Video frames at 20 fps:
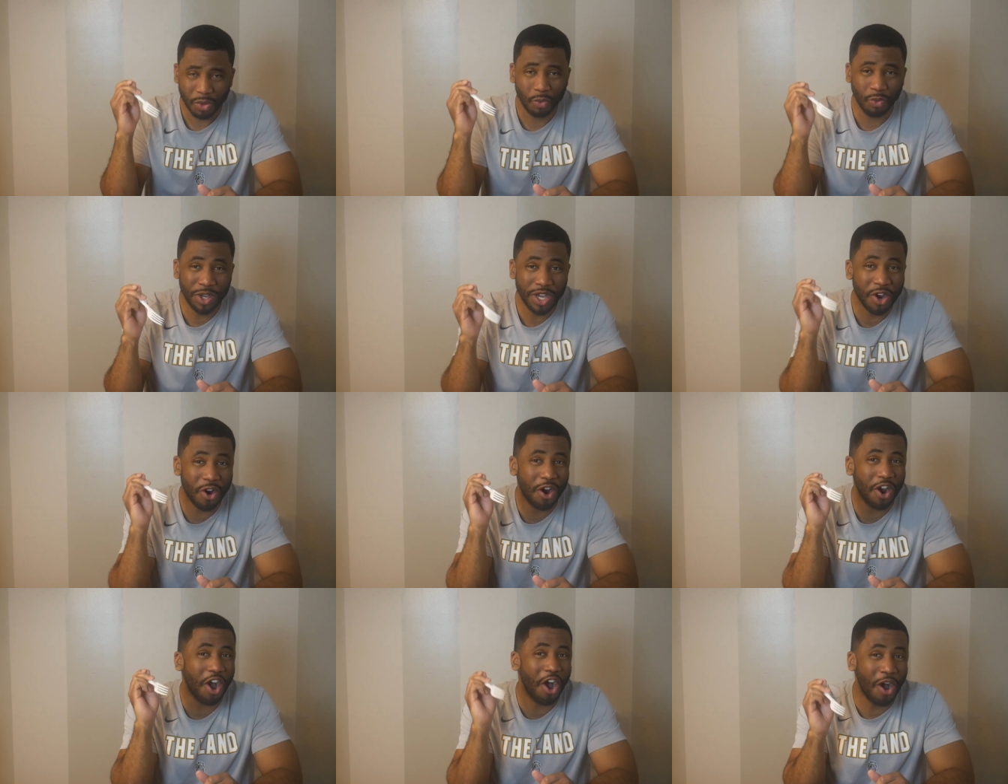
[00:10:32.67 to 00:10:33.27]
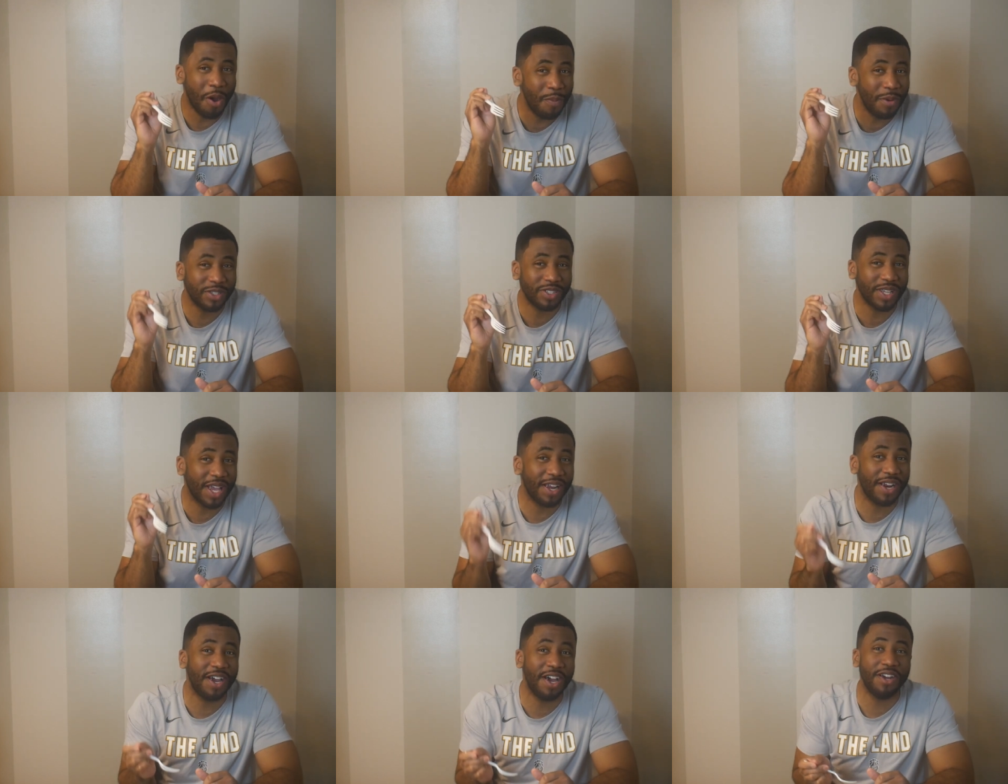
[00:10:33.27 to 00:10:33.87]
We are almost
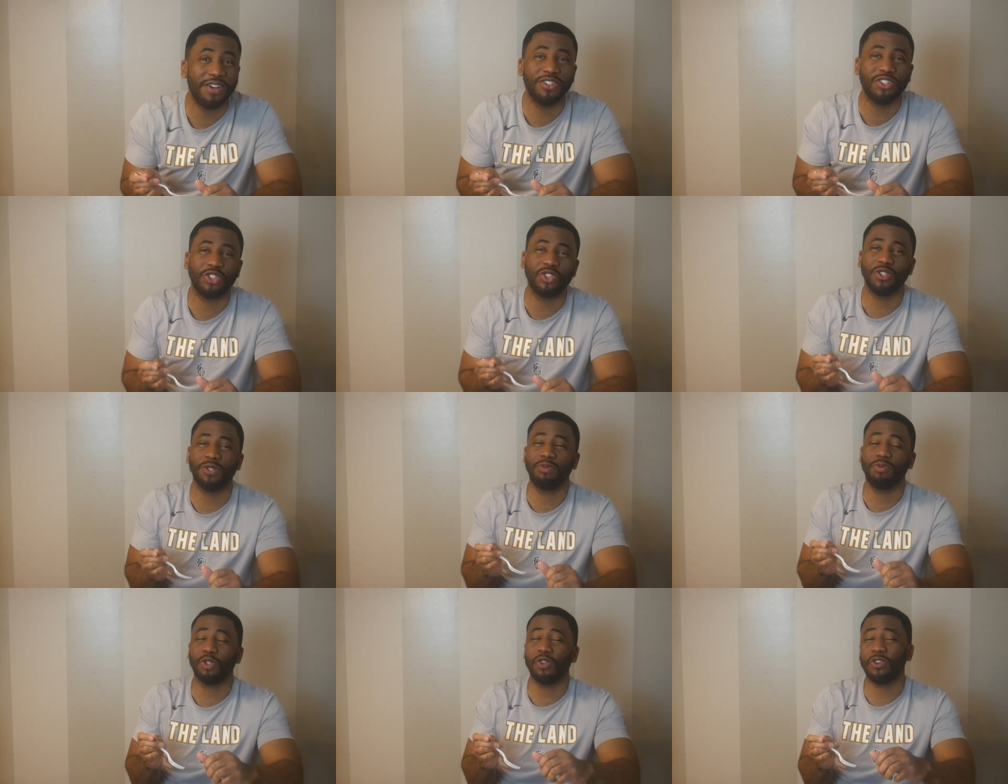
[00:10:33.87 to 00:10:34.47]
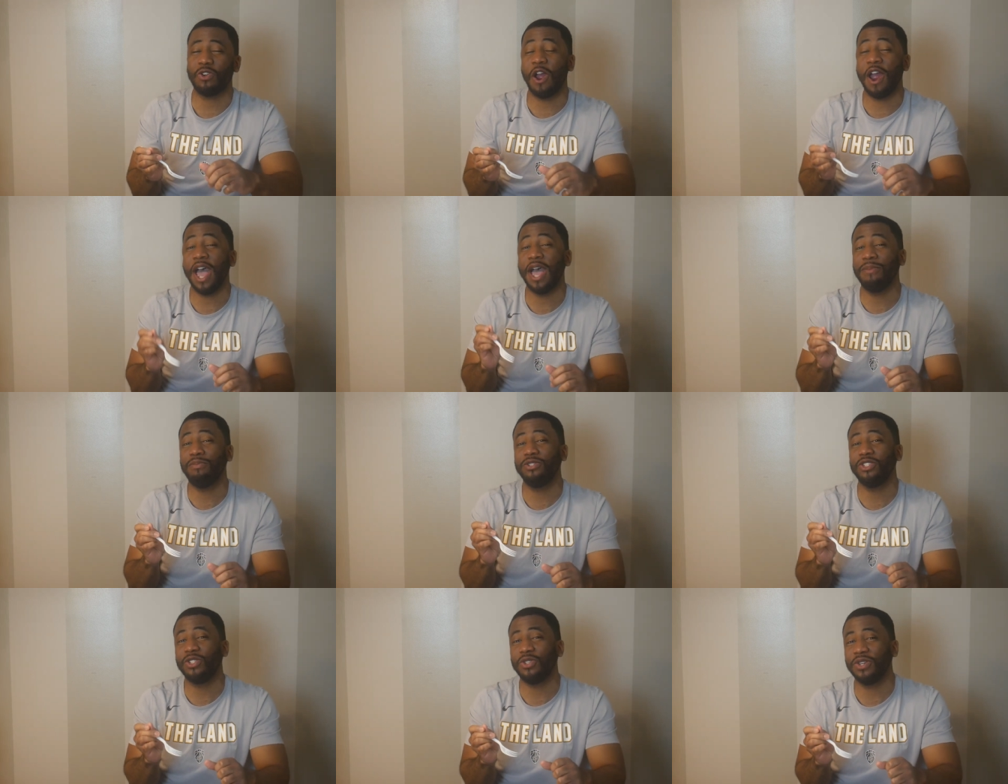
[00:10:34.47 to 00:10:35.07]
at 100
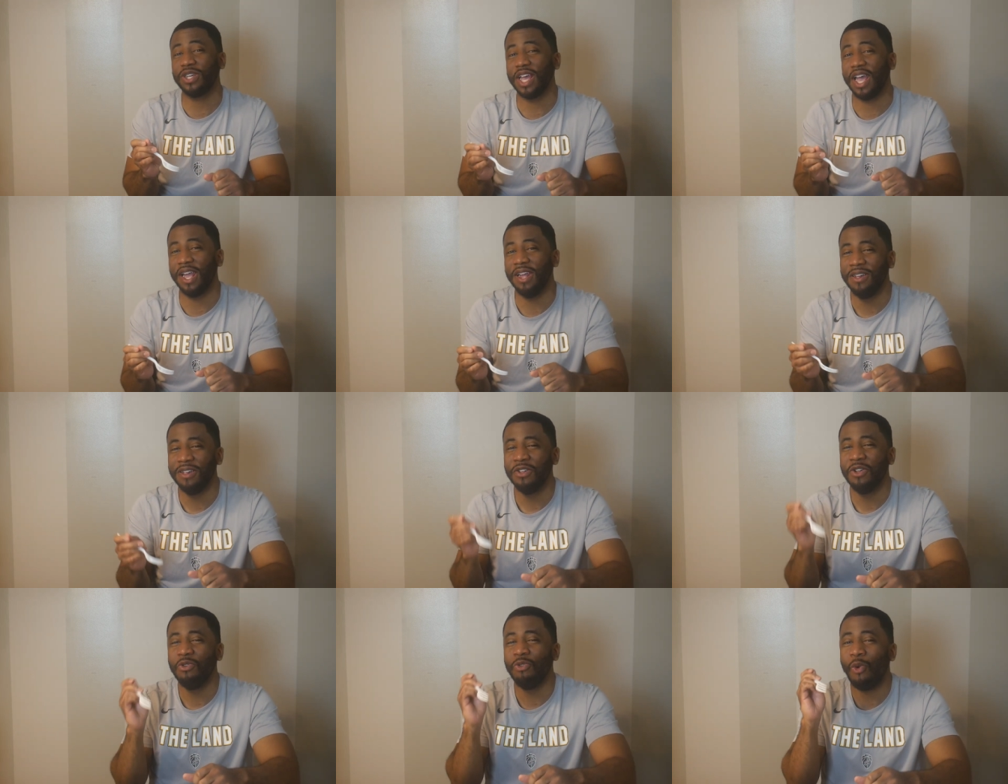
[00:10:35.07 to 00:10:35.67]
subscribers, okay?